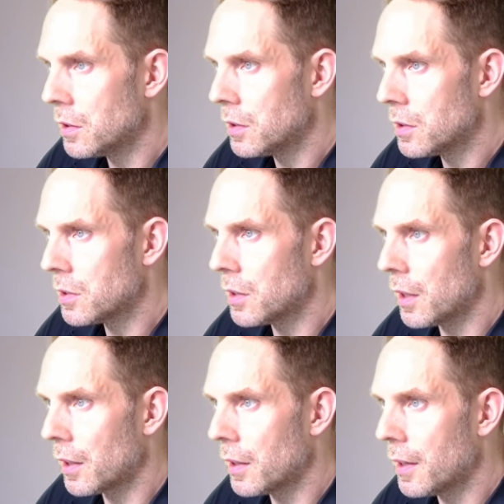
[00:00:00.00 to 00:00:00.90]

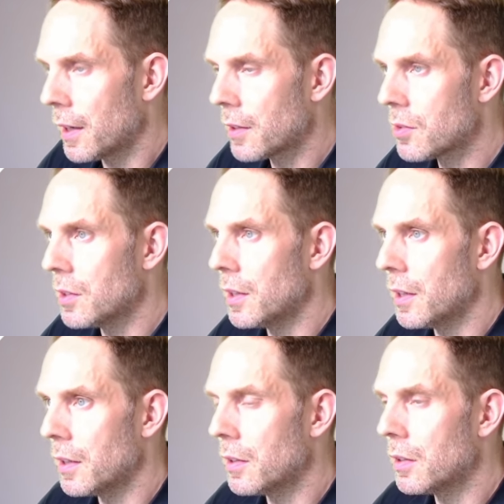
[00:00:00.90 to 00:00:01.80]
select next
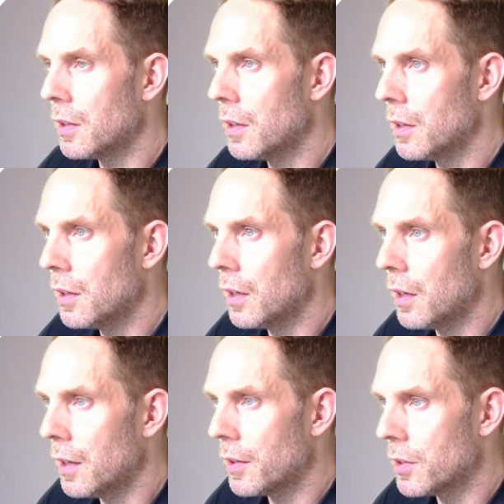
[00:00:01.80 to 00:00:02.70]
and
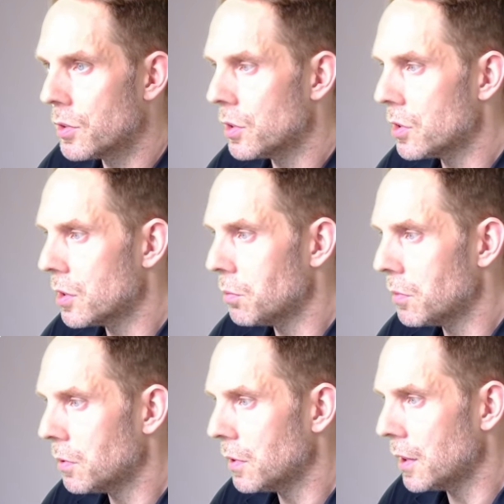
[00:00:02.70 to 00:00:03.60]
let the
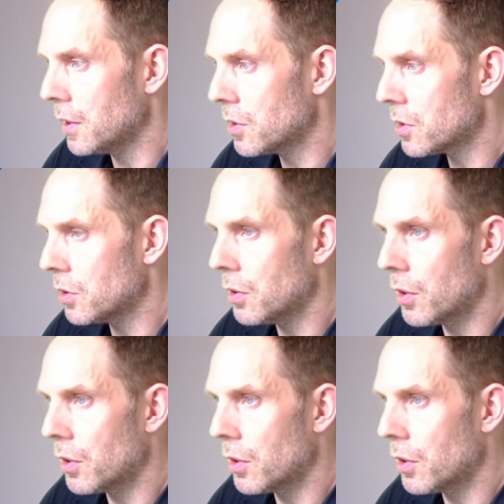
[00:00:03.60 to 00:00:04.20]
system install the